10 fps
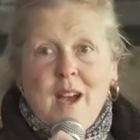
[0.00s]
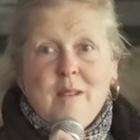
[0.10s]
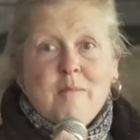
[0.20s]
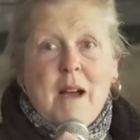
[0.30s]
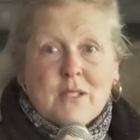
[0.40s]

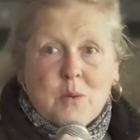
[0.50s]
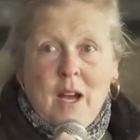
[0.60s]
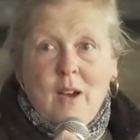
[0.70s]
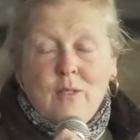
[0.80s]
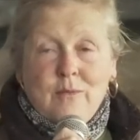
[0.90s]
about
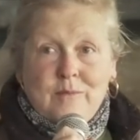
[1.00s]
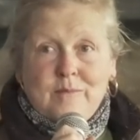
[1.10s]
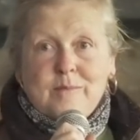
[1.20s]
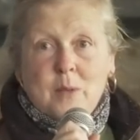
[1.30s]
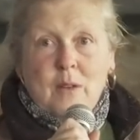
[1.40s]
12
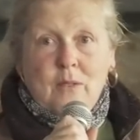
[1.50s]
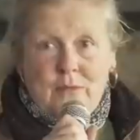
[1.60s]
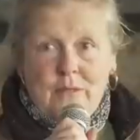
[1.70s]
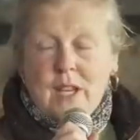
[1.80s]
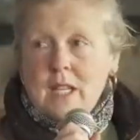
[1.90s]
or
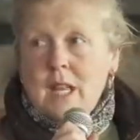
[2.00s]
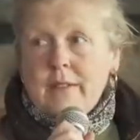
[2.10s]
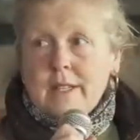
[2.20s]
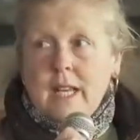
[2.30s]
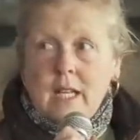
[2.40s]
15 the
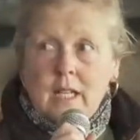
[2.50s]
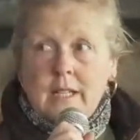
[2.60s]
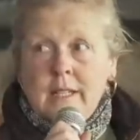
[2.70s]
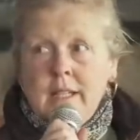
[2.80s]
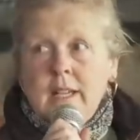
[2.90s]
other day.
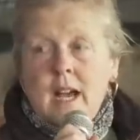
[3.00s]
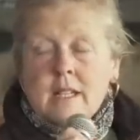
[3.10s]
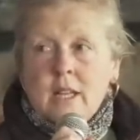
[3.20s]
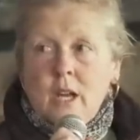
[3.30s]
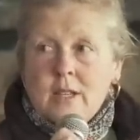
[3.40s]
I
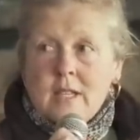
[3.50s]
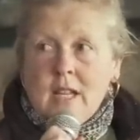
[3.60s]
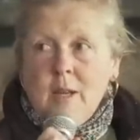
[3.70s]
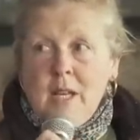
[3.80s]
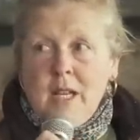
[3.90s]
had to go and
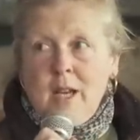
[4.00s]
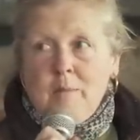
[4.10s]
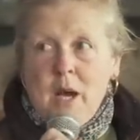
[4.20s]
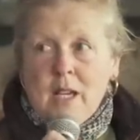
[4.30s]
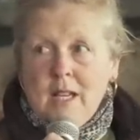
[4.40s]
stick them in a
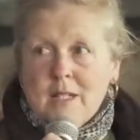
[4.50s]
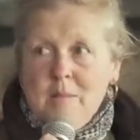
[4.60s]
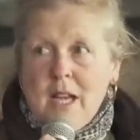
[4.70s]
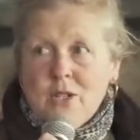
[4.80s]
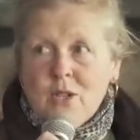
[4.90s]
bucket to
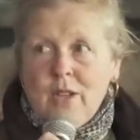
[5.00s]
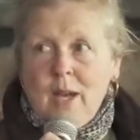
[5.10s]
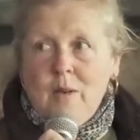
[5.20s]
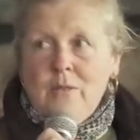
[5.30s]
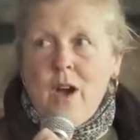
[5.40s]
make sure
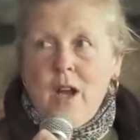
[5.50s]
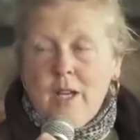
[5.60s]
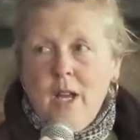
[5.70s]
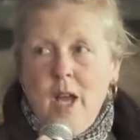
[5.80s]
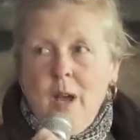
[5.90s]
they were
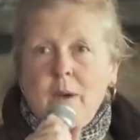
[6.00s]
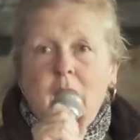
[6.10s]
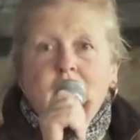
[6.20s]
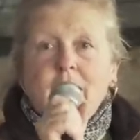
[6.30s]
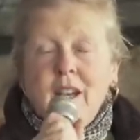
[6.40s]
fine.
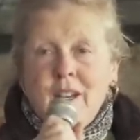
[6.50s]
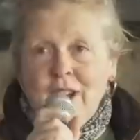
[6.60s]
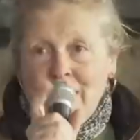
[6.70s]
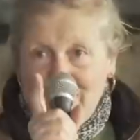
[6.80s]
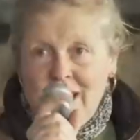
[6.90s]
But
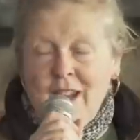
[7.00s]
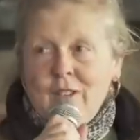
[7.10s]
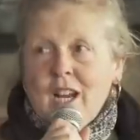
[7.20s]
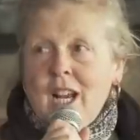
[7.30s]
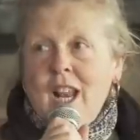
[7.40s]
I could hear
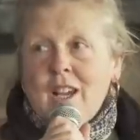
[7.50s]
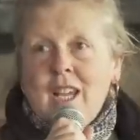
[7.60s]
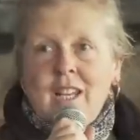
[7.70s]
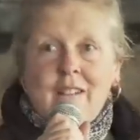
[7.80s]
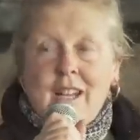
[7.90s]
her
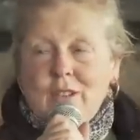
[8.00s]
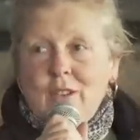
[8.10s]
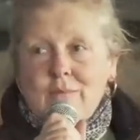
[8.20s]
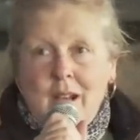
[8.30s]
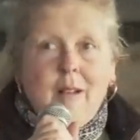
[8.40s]
clucking her head off.